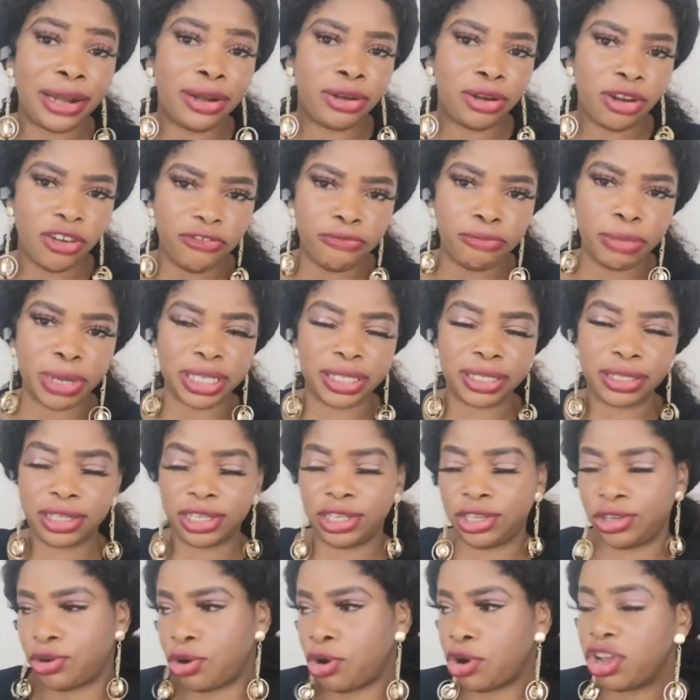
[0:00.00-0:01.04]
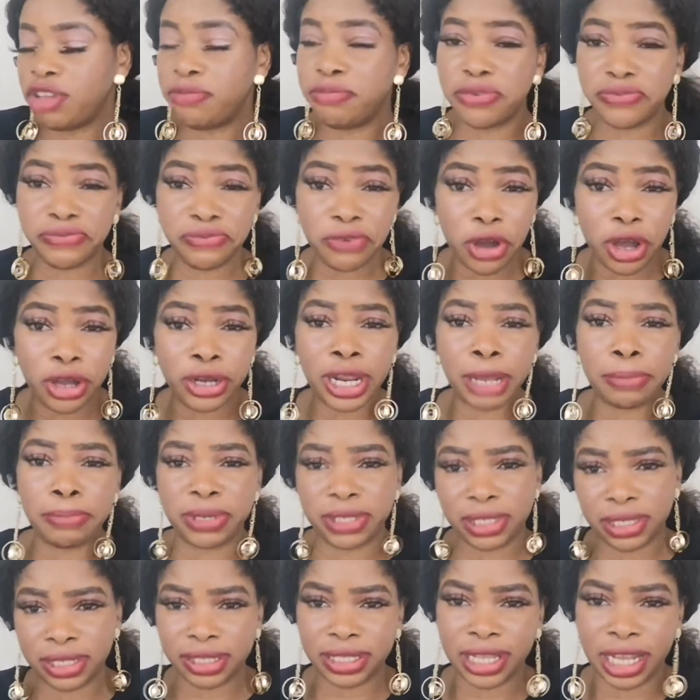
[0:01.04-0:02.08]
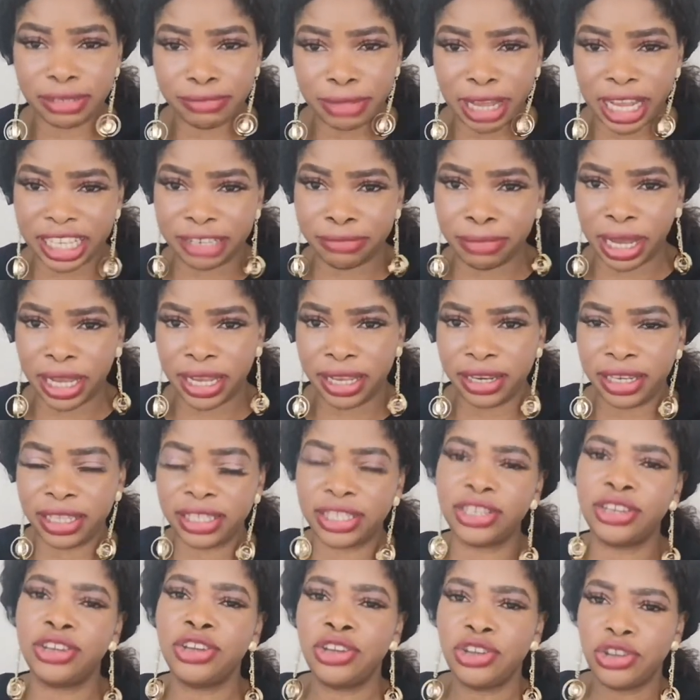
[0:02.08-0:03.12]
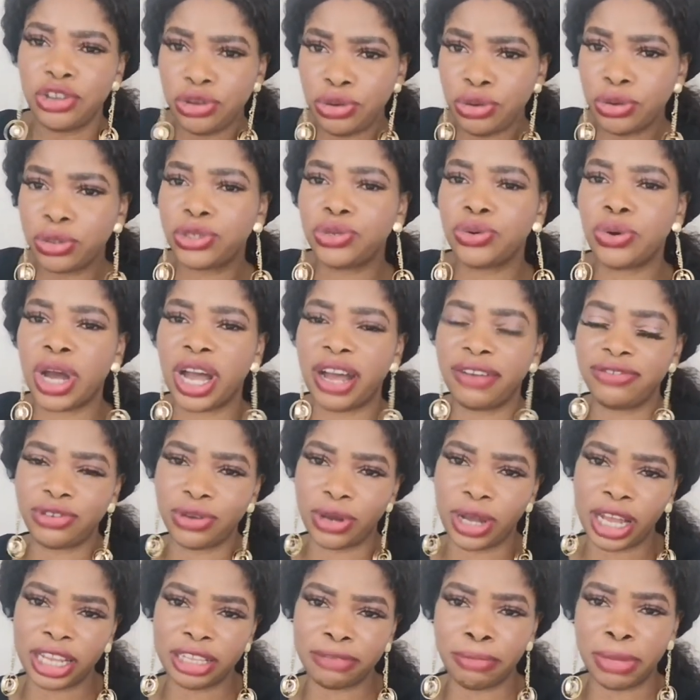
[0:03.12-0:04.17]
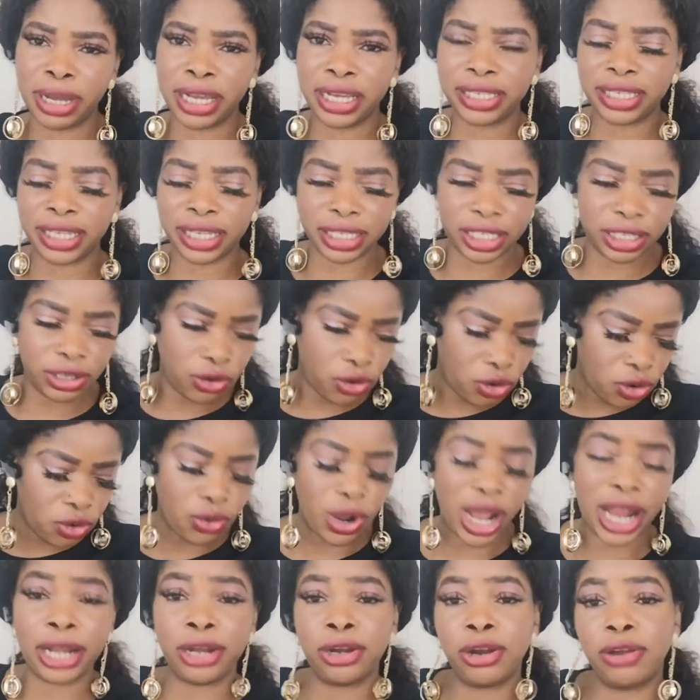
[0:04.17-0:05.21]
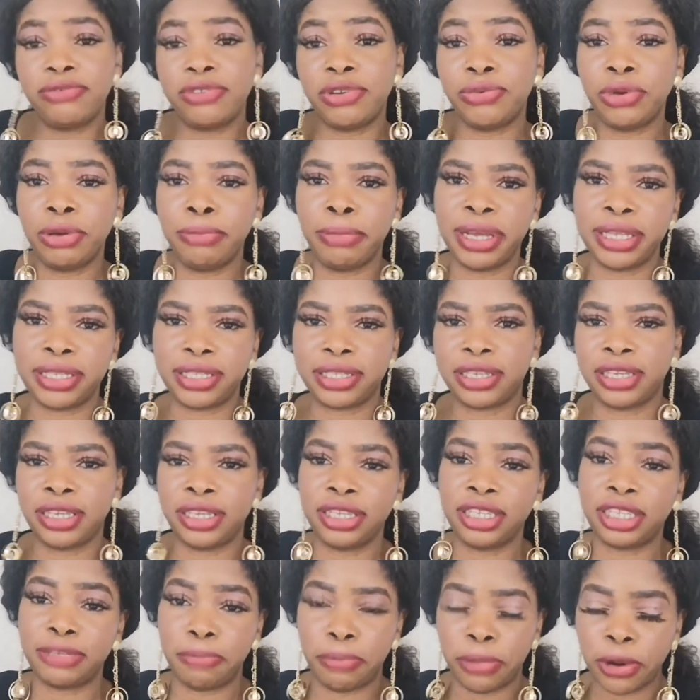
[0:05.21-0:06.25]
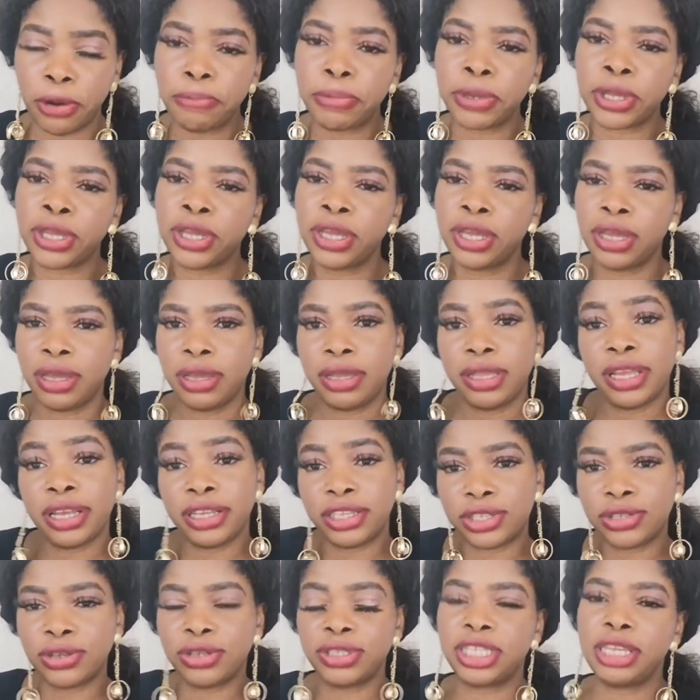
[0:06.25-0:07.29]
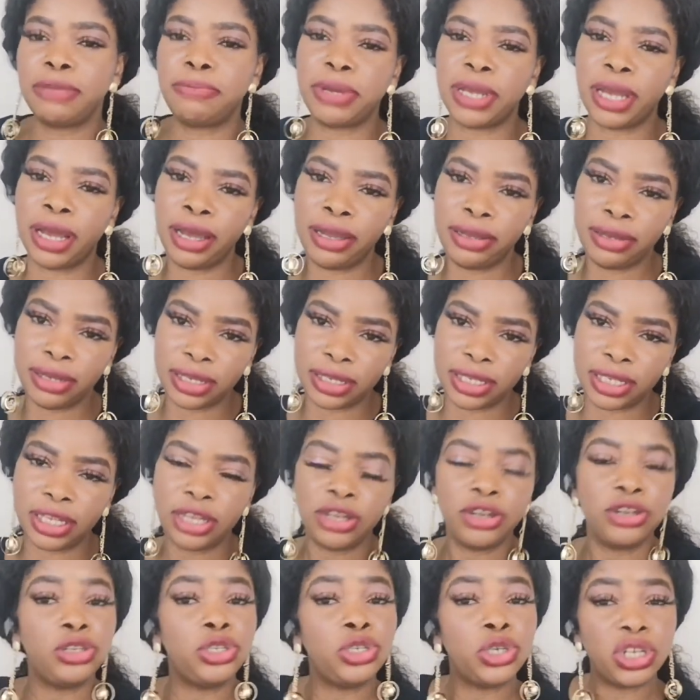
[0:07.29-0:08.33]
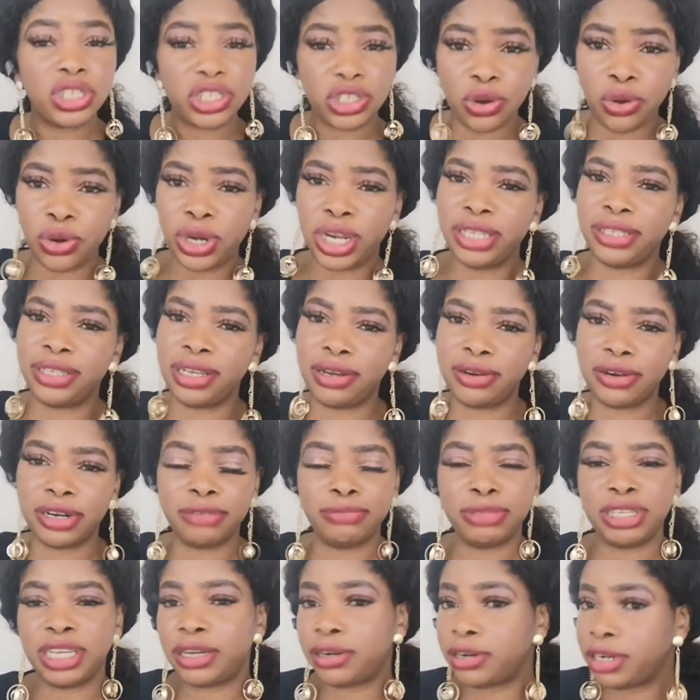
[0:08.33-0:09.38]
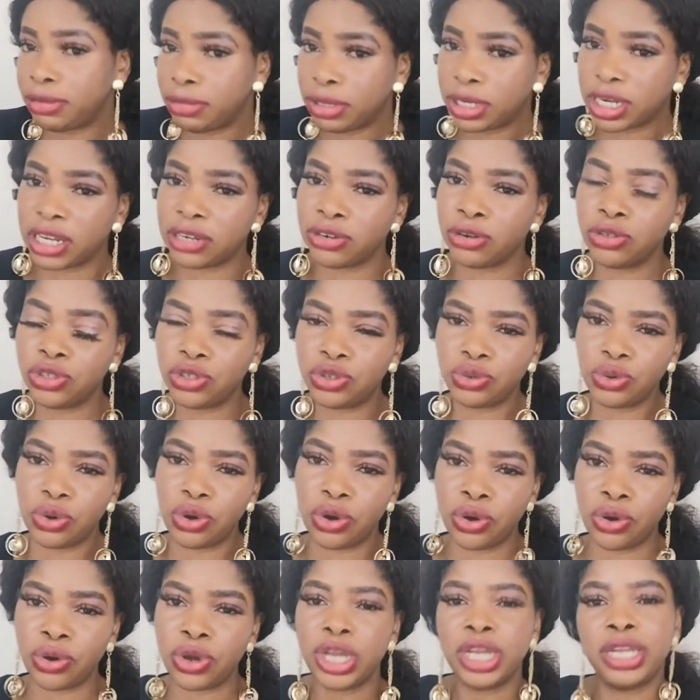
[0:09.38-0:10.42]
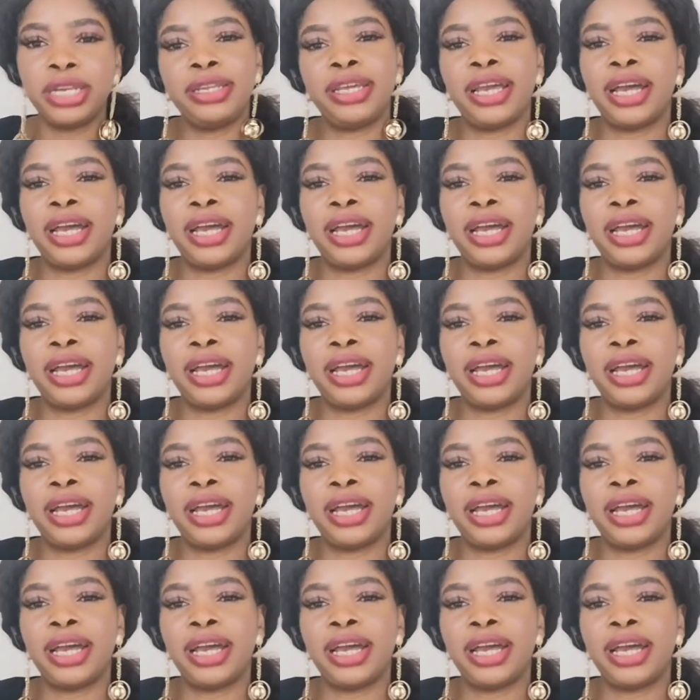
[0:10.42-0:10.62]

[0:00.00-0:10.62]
I love my skin. Or before other persons start admiring it, you too have to admire it and say, oh, I love the way my skin is popping. There is something behind it. Not only the cream cannot do all.